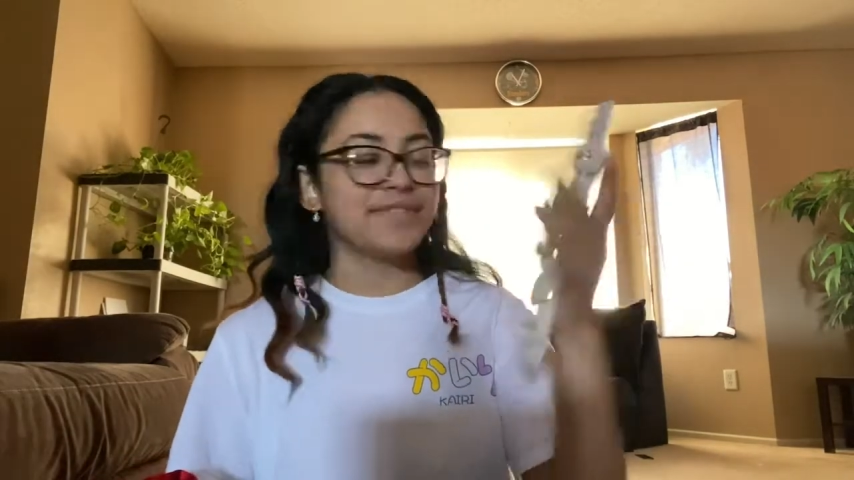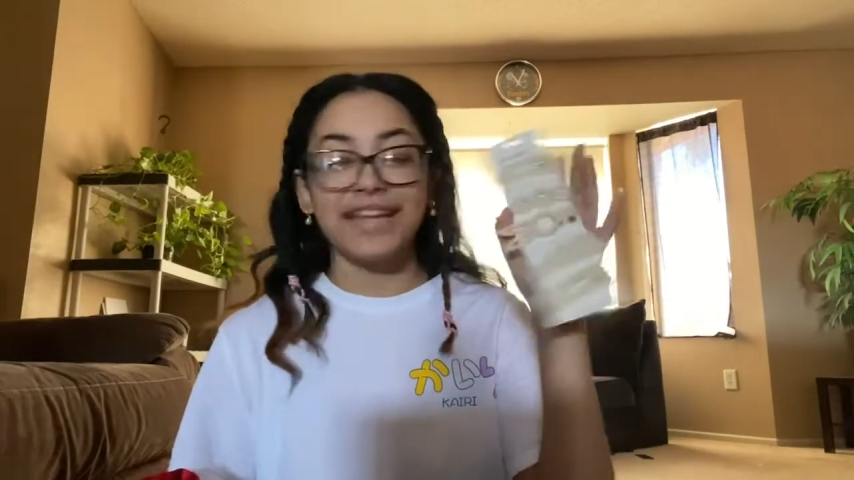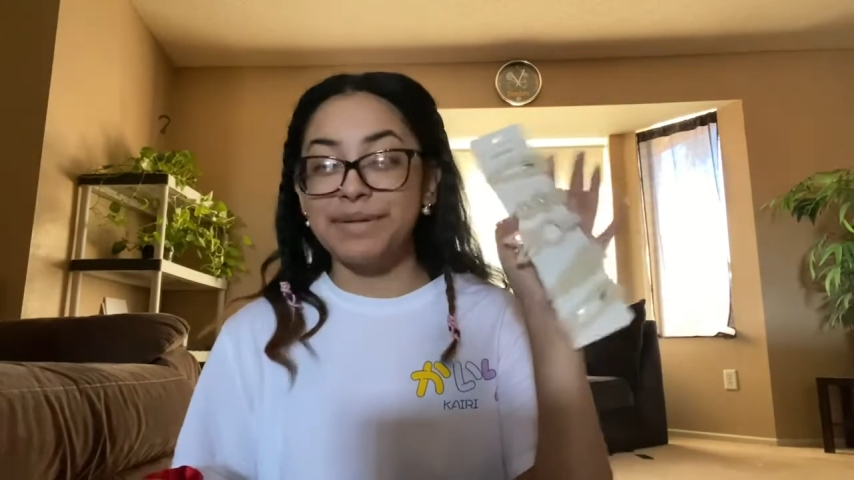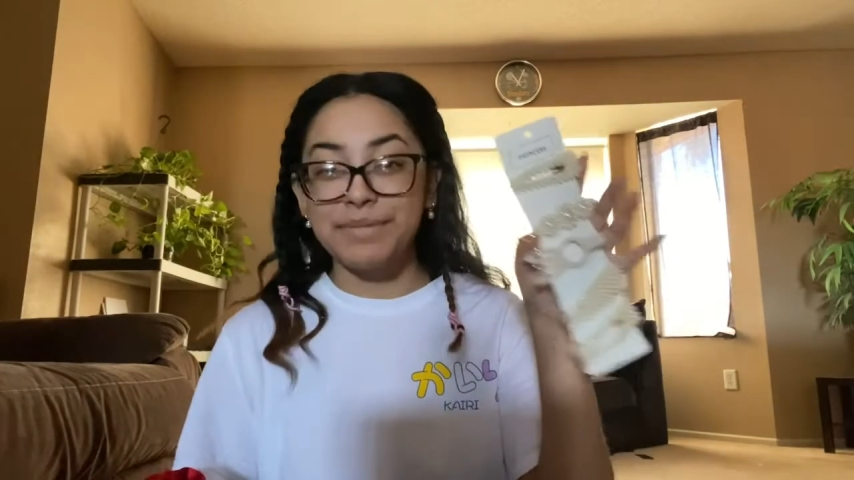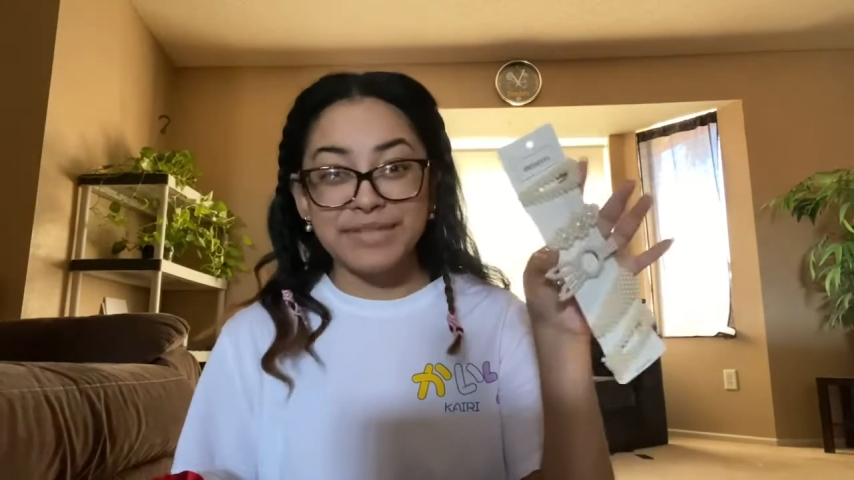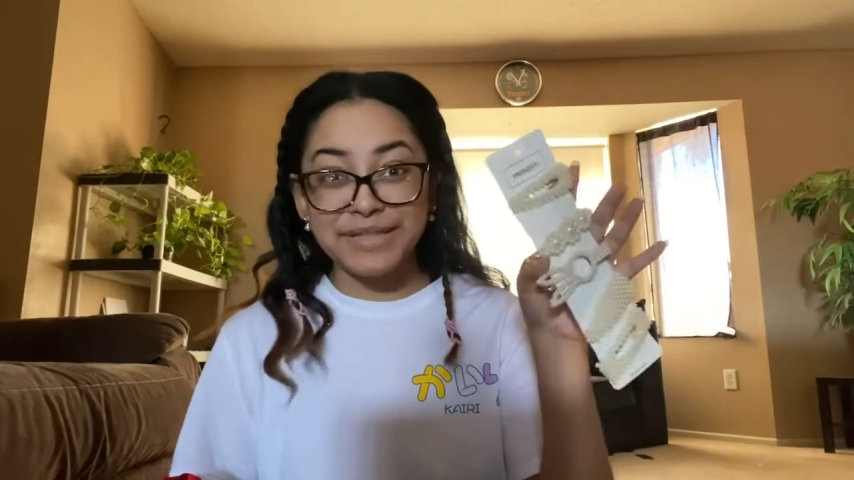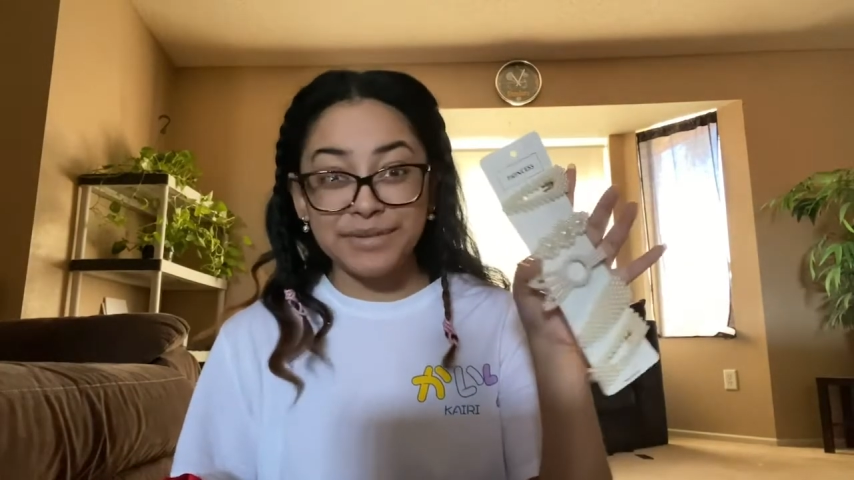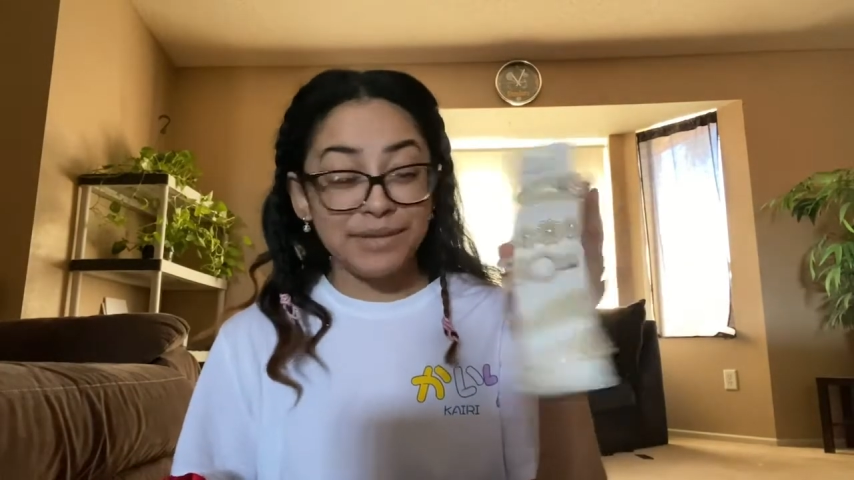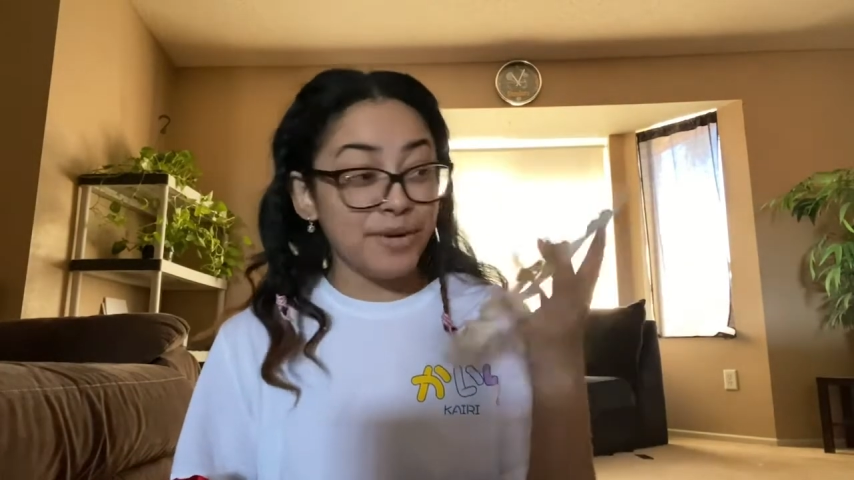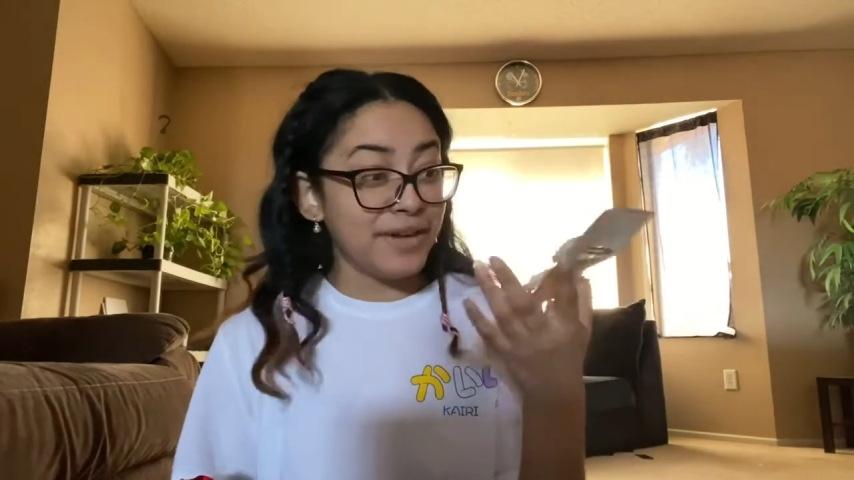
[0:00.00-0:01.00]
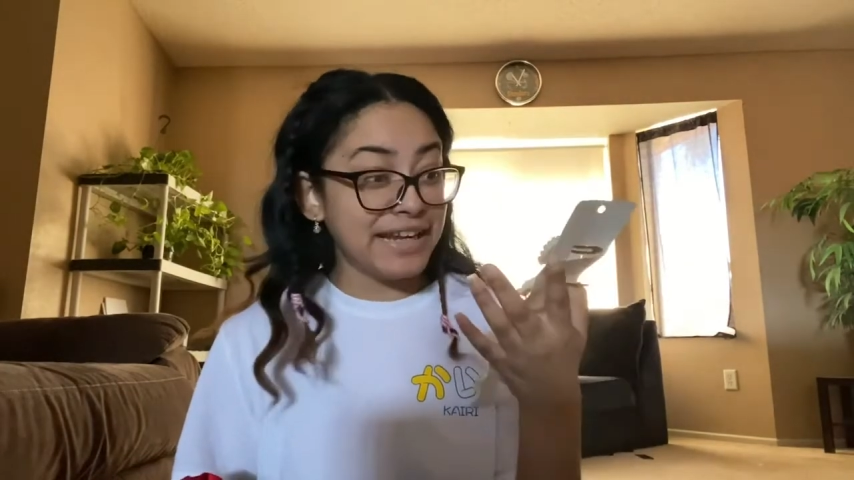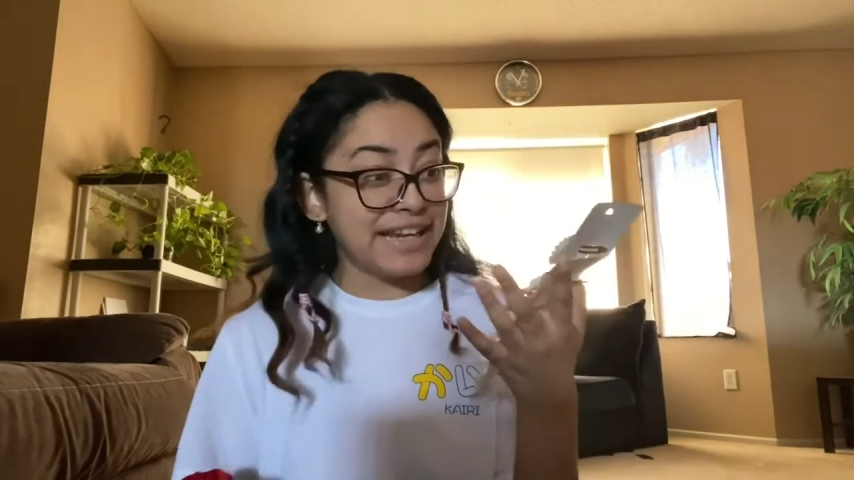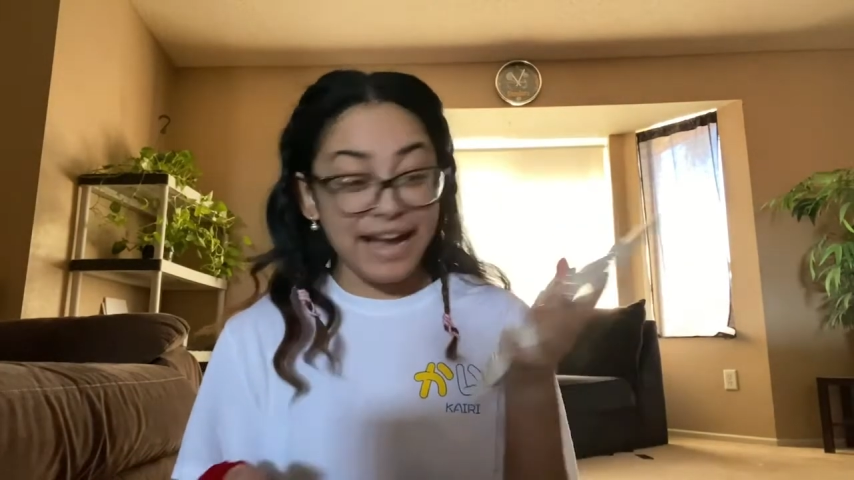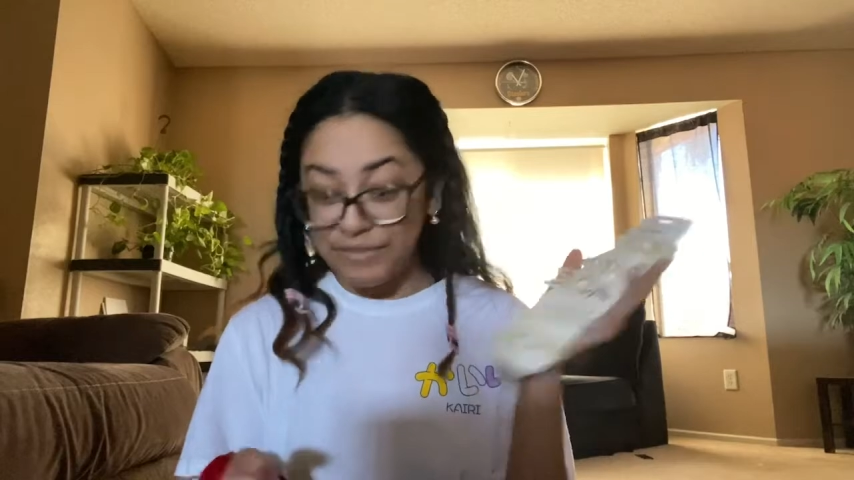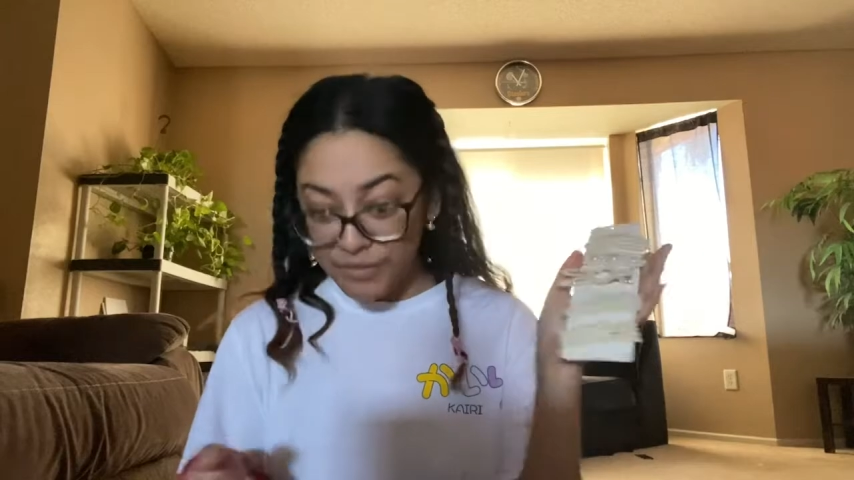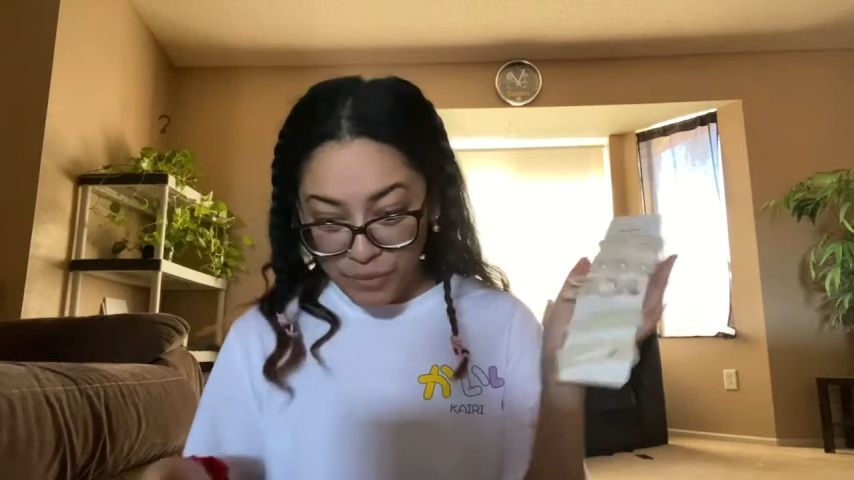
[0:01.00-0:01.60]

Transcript: I'm obsessed with them already and I haven't even